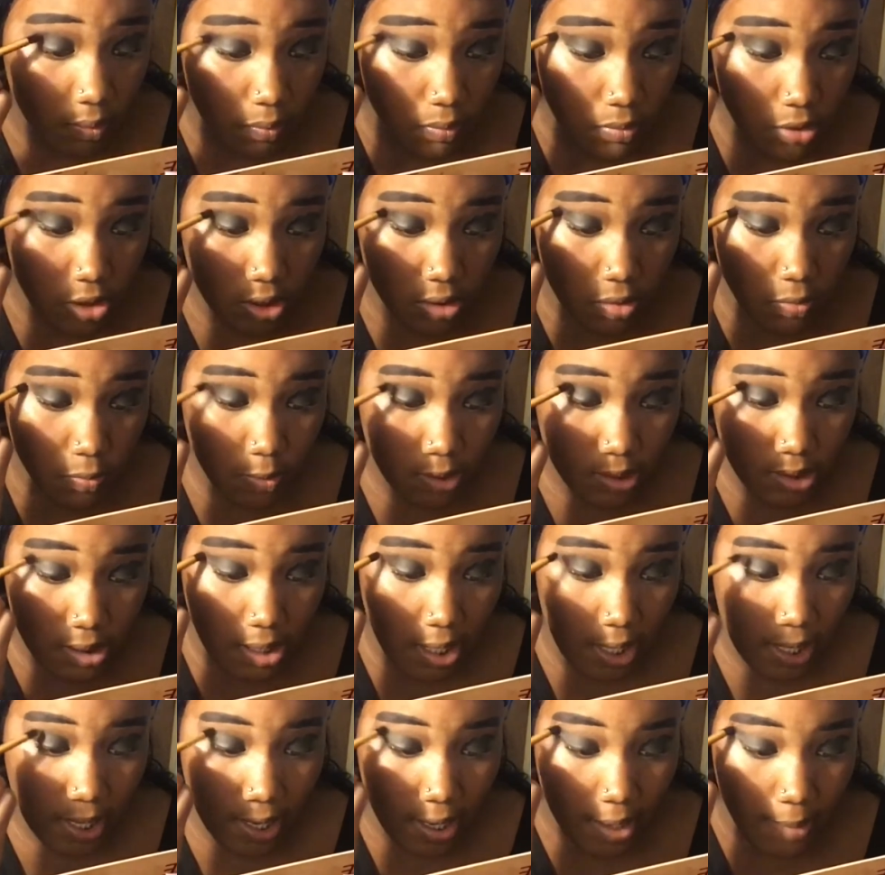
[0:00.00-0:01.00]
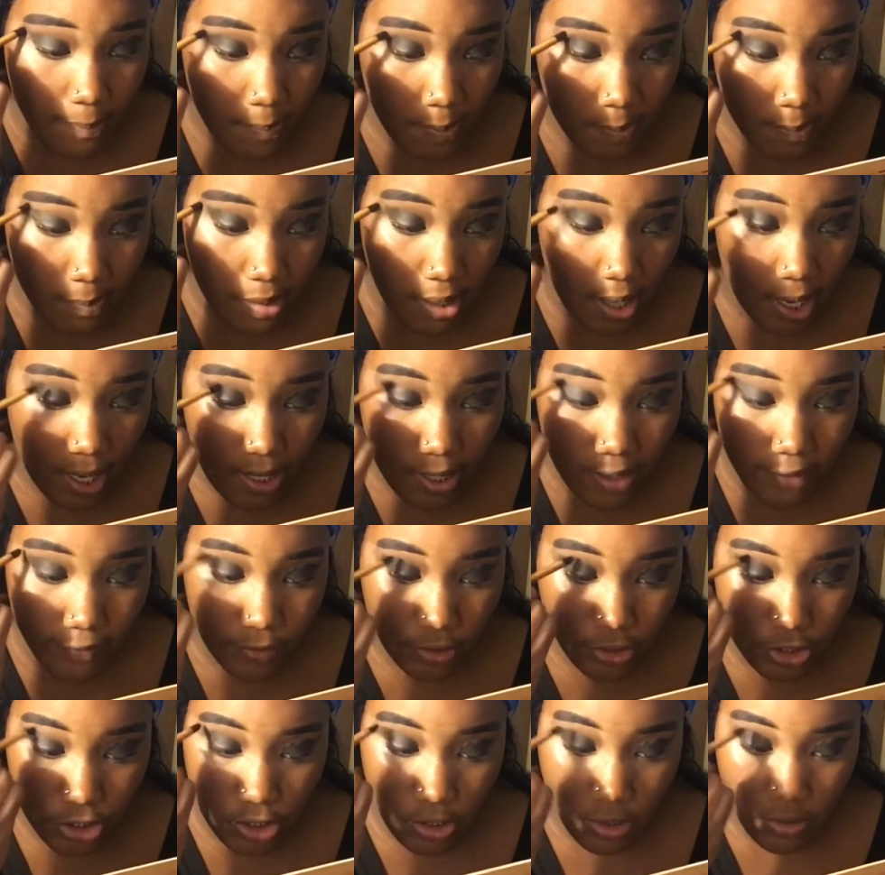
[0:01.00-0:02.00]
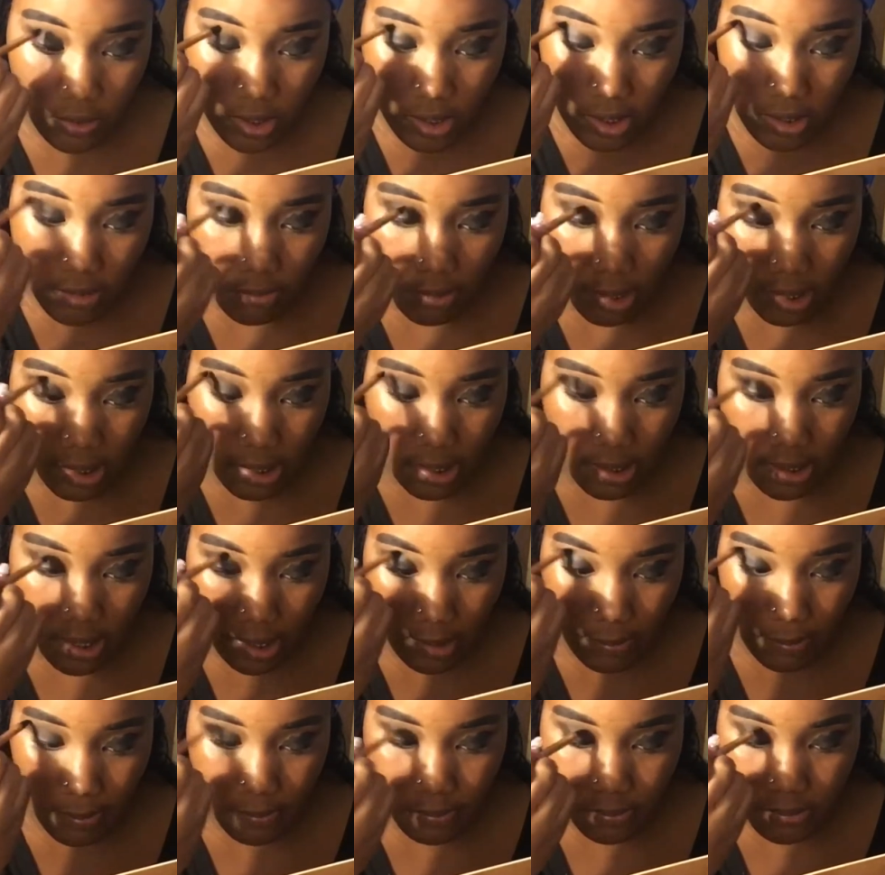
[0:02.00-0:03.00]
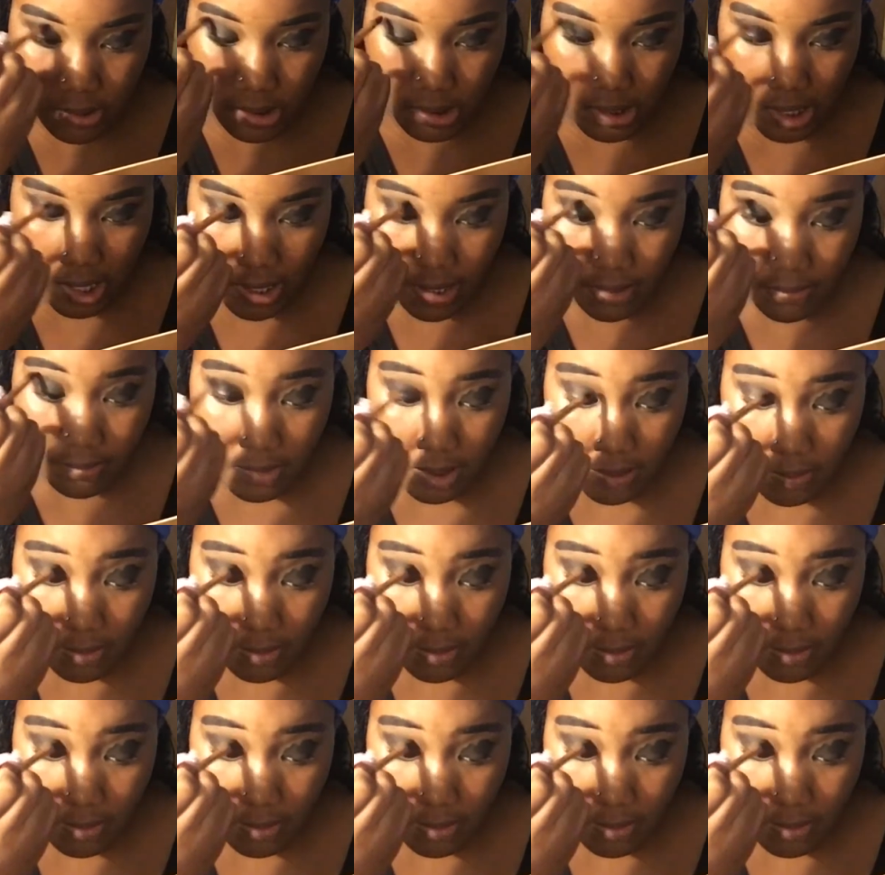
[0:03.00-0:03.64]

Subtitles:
just was not happy, but I never showed anybody that side of me,